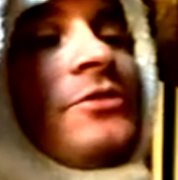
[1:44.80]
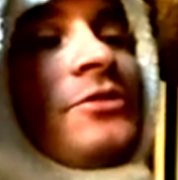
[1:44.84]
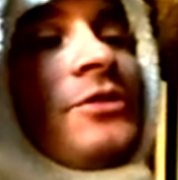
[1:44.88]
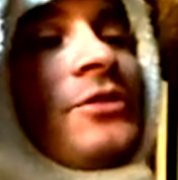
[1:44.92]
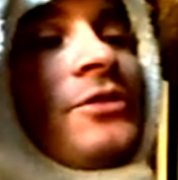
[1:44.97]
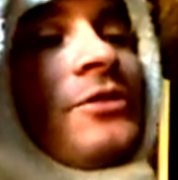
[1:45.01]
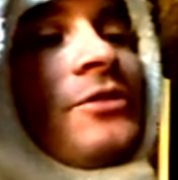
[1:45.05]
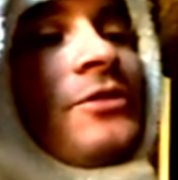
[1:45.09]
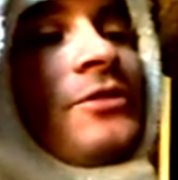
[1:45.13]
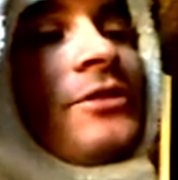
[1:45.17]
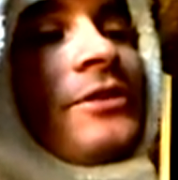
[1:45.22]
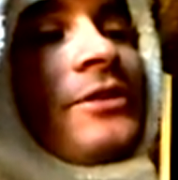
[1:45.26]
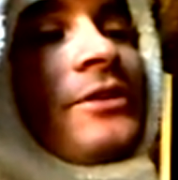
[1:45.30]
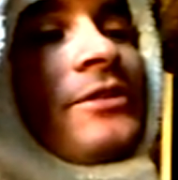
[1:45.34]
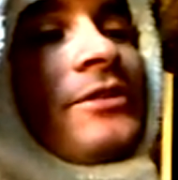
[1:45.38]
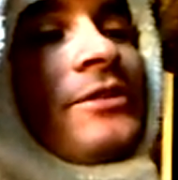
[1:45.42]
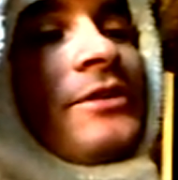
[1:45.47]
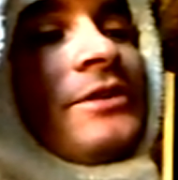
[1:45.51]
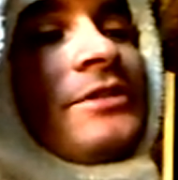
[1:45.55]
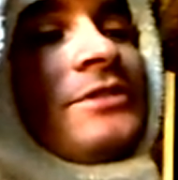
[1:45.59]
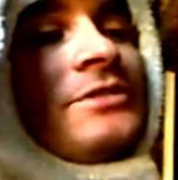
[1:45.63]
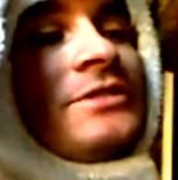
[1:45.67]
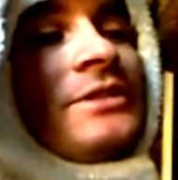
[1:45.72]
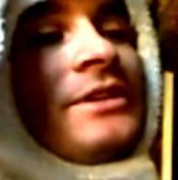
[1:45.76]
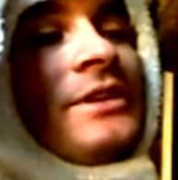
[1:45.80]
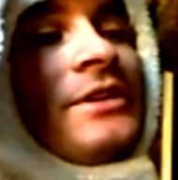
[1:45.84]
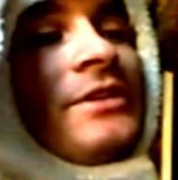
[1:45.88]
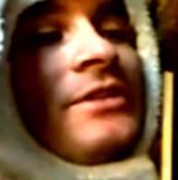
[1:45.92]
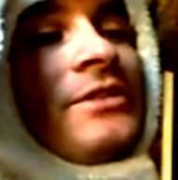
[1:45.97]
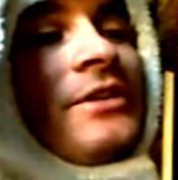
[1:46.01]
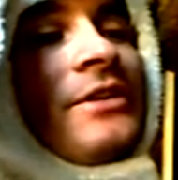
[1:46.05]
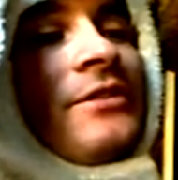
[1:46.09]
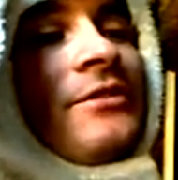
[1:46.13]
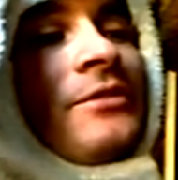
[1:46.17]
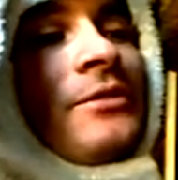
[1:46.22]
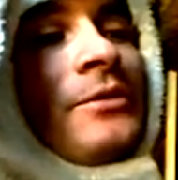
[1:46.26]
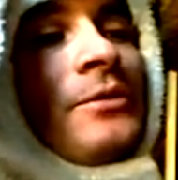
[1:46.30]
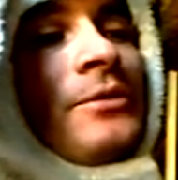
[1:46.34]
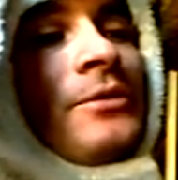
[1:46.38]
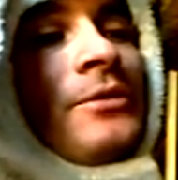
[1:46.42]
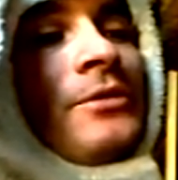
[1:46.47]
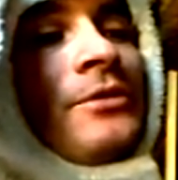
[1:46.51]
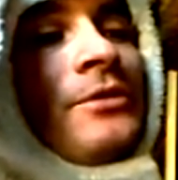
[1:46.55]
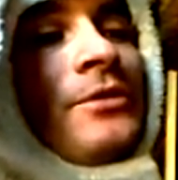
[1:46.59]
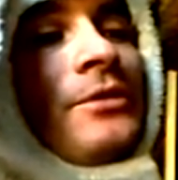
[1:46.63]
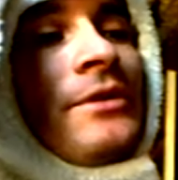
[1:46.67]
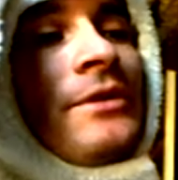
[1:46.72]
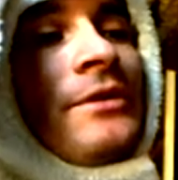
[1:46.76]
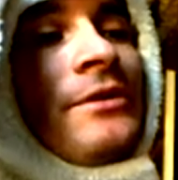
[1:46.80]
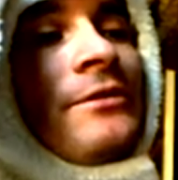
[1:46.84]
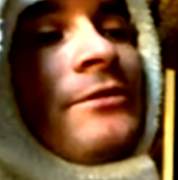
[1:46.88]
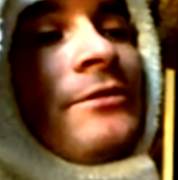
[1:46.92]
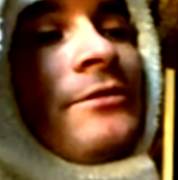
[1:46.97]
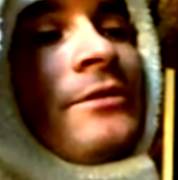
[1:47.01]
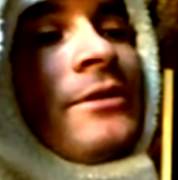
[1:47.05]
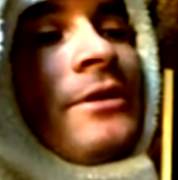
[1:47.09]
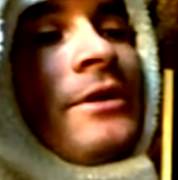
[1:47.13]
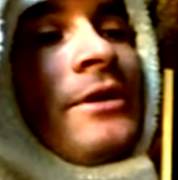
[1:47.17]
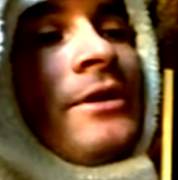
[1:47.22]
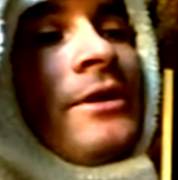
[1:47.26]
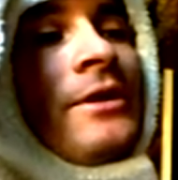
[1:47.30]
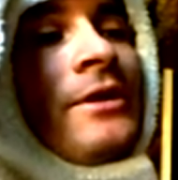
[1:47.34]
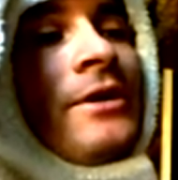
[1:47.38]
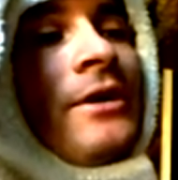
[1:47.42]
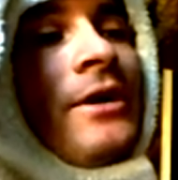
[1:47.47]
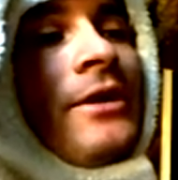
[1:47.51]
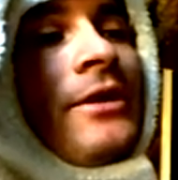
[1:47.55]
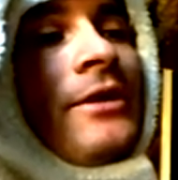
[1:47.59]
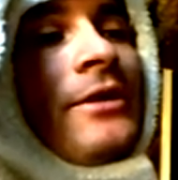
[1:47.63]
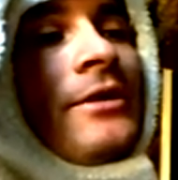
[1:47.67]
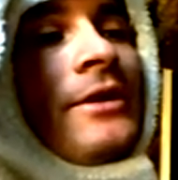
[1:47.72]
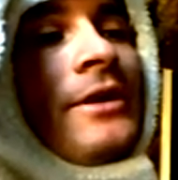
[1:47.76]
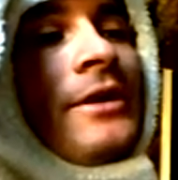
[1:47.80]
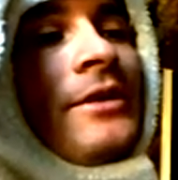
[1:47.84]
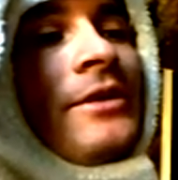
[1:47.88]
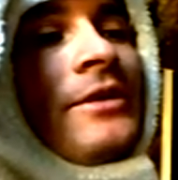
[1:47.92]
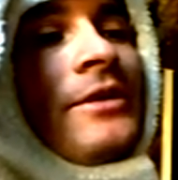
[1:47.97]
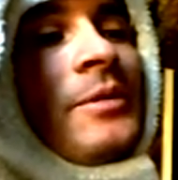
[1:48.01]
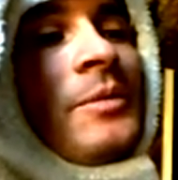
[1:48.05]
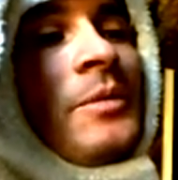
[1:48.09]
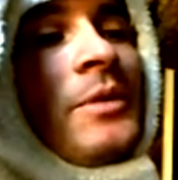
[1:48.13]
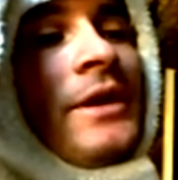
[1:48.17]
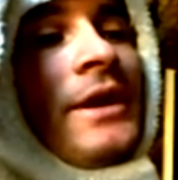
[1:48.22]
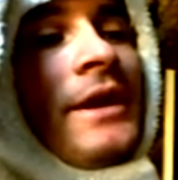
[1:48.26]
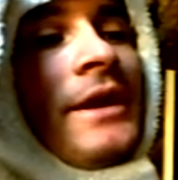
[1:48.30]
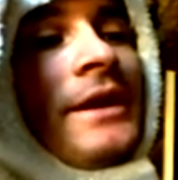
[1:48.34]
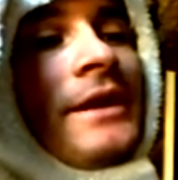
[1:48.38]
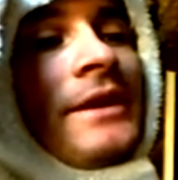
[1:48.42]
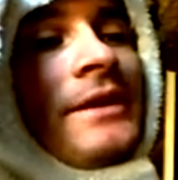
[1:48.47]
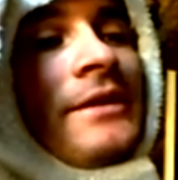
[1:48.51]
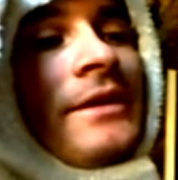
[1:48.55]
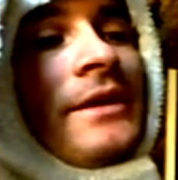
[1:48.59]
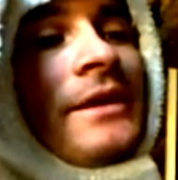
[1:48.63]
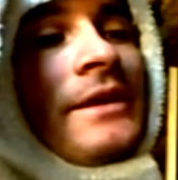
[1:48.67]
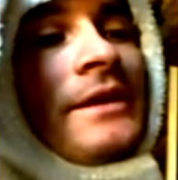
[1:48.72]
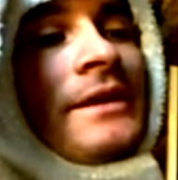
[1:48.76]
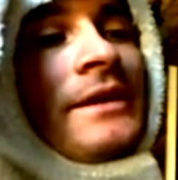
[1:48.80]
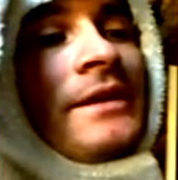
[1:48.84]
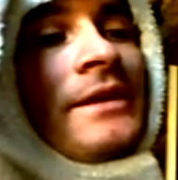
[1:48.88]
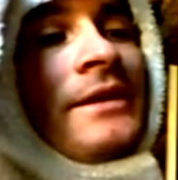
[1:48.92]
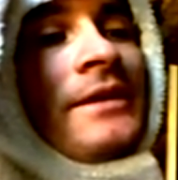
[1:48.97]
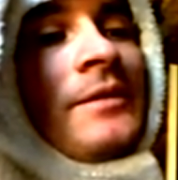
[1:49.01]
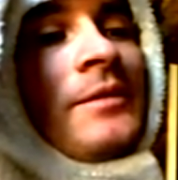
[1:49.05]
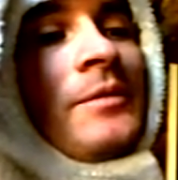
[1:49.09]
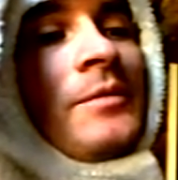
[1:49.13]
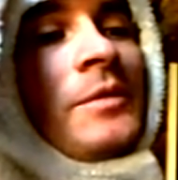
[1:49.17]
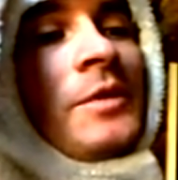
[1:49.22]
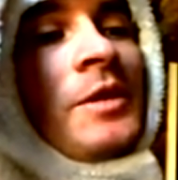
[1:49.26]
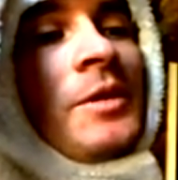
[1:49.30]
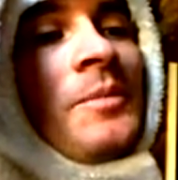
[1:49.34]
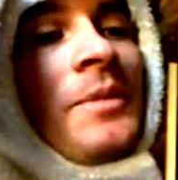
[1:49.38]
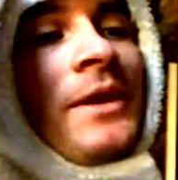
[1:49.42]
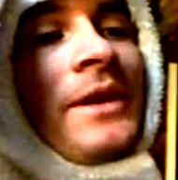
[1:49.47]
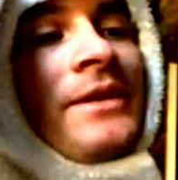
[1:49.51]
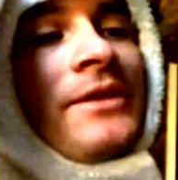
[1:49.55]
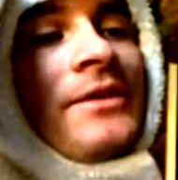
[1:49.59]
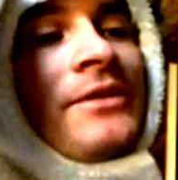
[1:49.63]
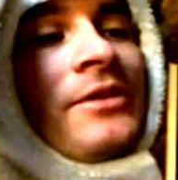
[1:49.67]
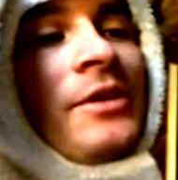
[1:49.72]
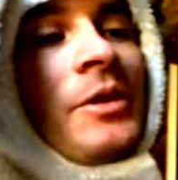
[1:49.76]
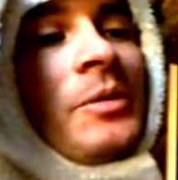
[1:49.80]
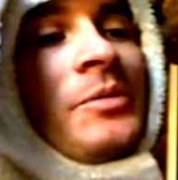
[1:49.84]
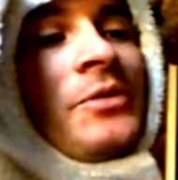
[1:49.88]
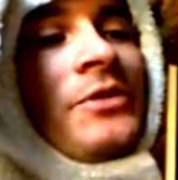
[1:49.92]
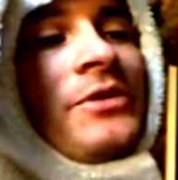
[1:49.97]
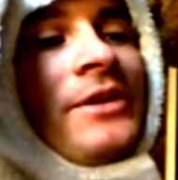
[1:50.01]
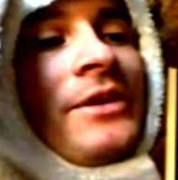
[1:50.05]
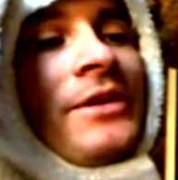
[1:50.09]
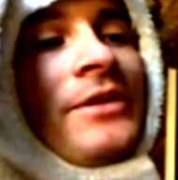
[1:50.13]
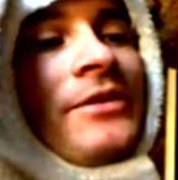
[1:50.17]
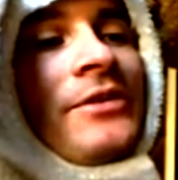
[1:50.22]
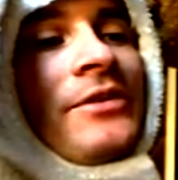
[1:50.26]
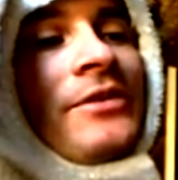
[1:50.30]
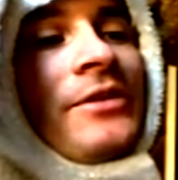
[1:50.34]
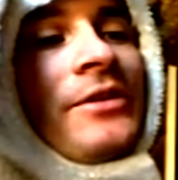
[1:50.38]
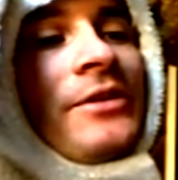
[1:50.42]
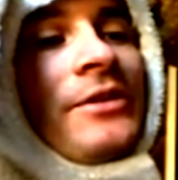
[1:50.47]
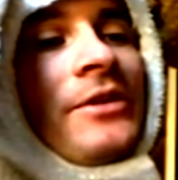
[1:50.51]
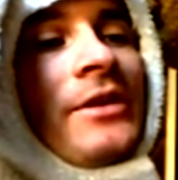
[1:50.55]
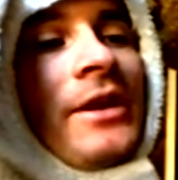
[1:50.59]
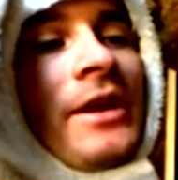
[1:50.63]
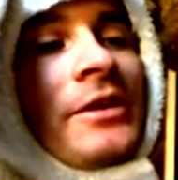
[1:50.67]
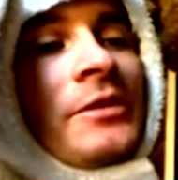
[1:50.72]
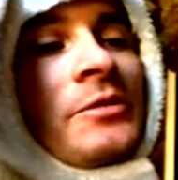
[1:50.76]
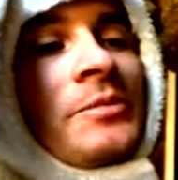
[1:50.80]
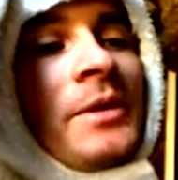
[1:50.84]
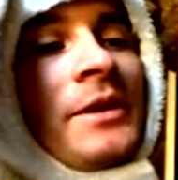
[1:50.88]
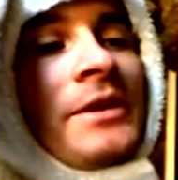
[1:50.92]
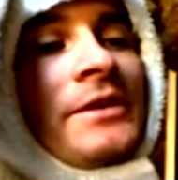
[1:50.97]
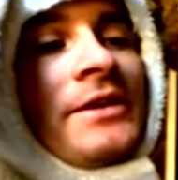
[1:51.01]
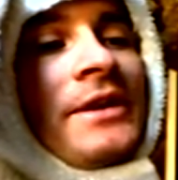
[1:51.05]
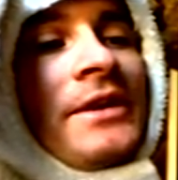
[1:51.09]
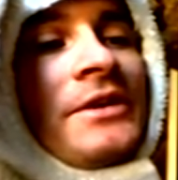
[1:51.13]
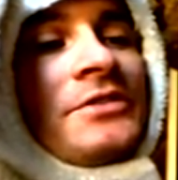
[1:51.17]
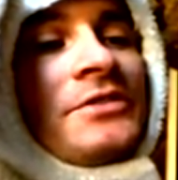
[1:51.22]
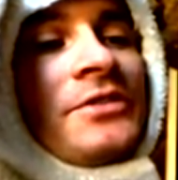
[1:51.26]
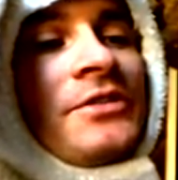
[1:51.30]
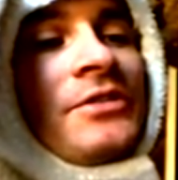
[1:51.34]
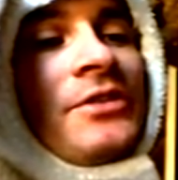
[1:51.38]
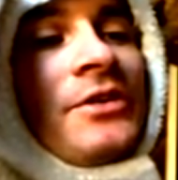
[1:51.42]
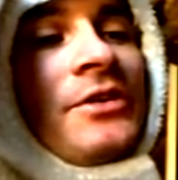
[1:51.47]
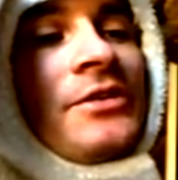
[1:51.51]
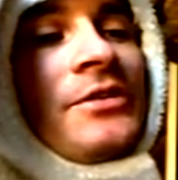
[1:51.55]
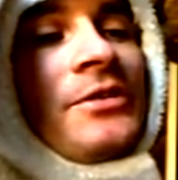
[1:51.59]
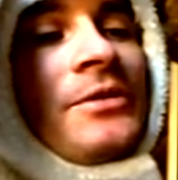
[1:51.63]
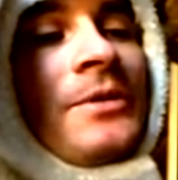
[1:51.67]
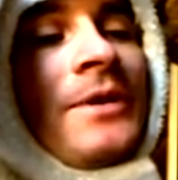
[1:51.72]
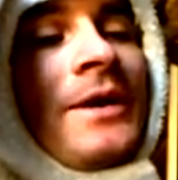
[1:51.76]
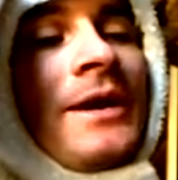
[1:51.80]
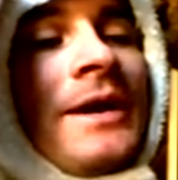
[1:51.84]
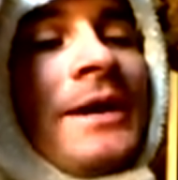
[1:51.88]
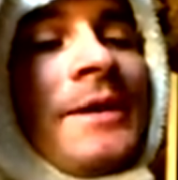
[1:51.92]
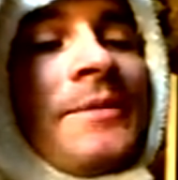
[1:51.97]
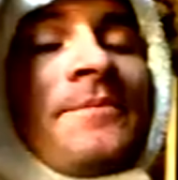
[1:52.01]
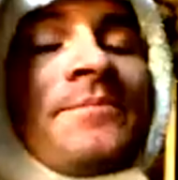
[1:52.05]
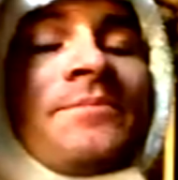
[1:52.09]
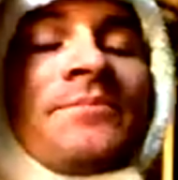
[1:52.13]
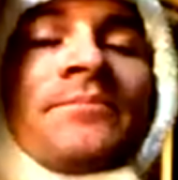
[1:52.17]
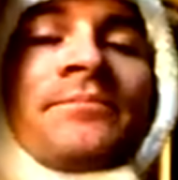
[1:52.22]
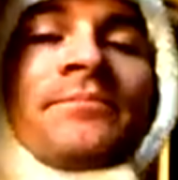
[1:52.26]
journals and clean sheets of loose leaf are intimidating. They can command substance. Their expectations are too high.